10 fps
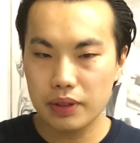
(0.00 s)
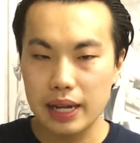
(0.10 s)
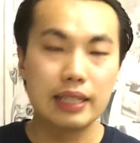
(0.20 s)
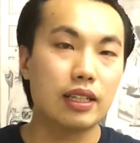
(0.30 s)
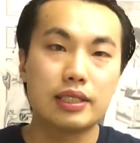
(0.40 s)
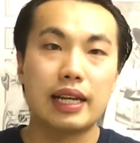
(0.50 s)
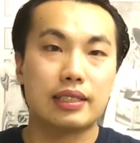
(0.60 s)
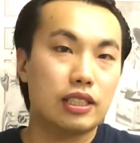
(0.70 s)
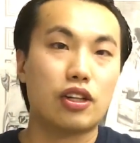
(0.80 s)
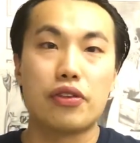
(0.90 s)
And it does taste
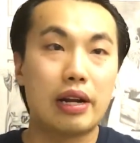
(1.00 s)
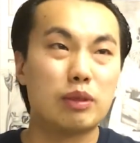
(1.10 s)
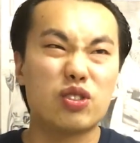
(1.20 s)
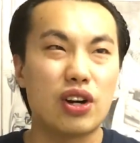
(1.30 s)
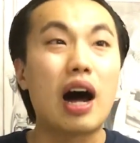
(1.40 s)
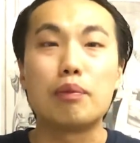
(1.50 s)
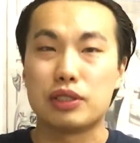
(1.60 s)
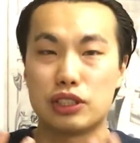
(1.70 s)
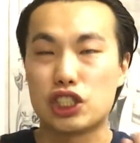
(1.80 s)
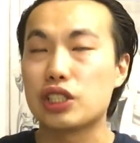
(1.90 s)
like Southern Hemisphere hops.
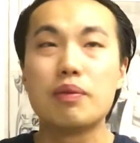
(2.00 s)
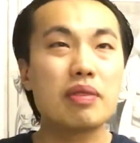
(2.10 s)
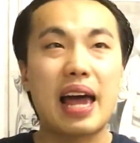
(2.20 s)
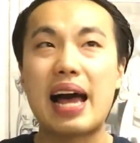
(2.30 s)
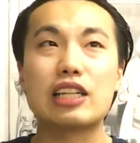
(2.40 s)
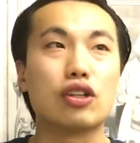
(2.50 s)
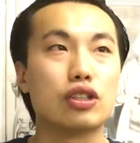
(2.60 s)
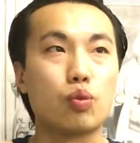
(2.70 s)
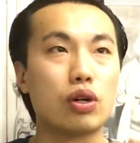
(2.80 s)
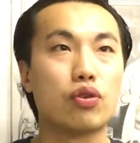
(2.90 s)
It just has all
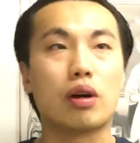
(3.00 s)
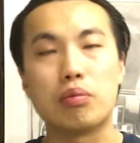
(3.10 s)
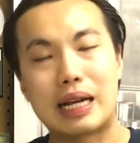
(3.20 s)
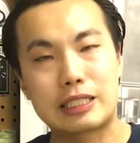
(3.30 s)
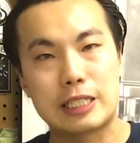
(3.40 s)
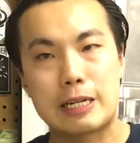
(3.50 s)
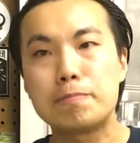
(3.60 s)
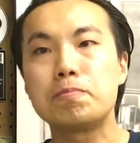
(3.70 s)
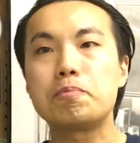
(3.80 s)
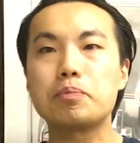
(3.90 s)
this wonderful complexity
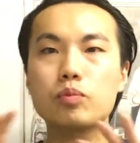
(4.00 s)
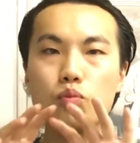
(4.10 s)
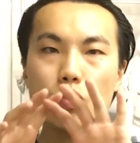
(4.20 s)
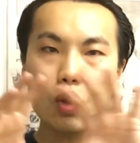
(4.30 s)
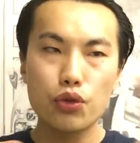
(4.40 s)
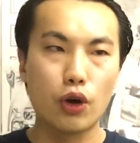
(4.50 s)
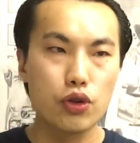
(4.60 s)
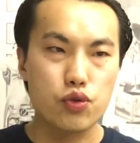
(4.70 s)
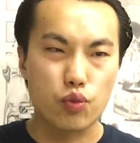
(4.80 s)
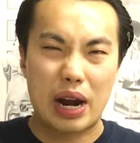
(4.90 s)
with all
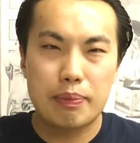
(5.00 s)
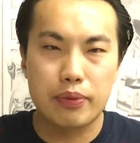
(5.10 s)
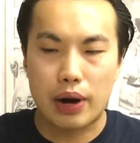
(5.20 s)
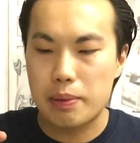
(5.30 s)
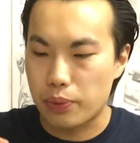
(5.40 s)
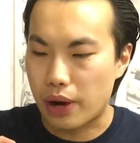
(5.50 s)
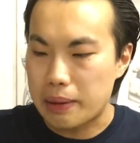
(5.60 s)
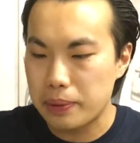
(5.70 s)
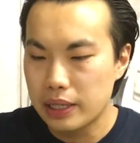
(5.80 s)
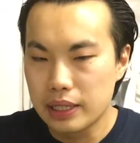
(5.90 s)
those ripe, ripe,
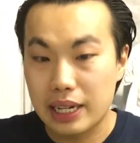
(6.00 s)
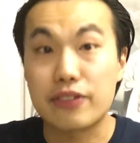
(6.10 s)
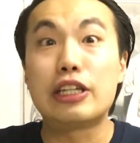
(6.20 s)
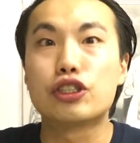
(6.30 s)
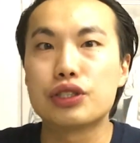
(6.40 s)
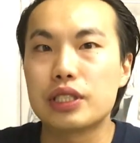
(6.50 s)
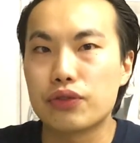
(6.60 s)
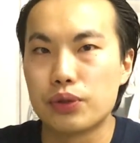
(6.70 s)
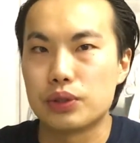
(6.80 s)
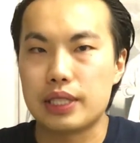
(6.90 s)
ripe kind of interesting
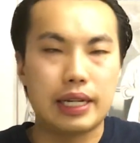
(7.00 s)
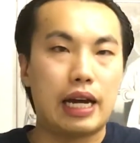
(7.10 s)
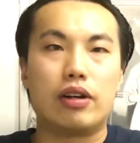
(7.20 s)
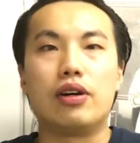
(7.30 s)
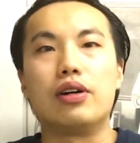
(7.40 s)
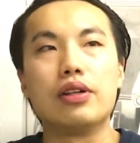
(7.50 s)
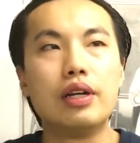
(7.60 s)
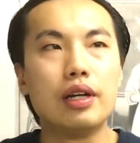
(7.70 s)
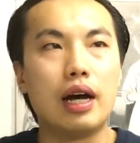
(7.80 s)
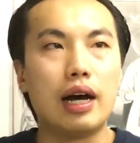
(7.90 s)
fruits that not all
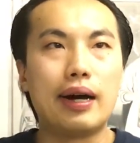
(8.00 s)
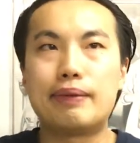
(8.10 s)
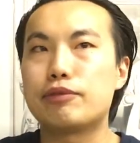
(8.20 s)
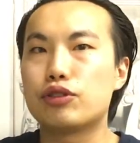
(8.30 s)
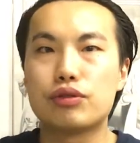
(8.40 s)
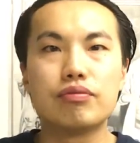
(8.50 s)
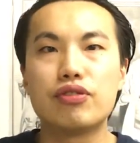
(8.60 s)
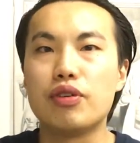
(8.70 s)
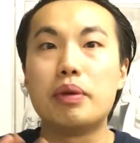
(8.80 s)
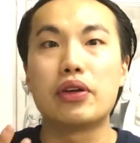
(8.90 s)
um,
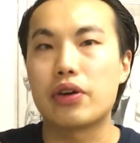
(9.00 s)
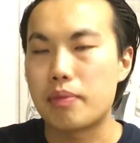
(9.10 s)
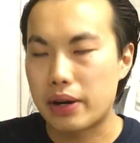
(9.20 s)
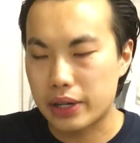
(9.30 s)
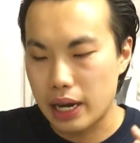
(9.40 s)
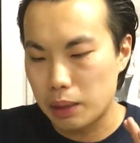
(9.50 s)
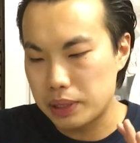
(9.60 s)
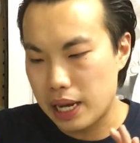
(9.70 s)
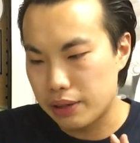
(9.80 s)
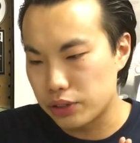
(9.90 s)
familiar American hops
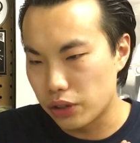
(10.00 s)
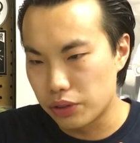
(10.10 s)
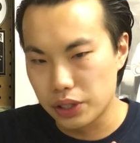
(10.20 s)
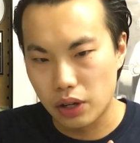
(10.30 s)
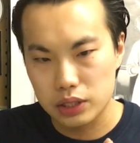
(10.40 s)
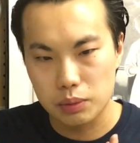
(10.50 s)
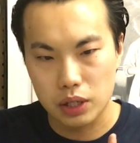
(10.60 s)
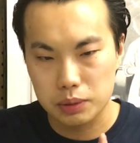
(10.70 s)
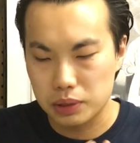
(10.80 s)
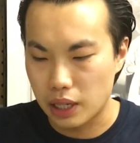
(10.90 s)
have. So really awesome,
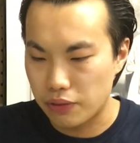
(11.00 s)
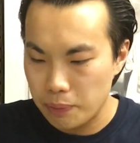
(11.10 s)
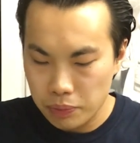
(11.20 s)
awesome stuff.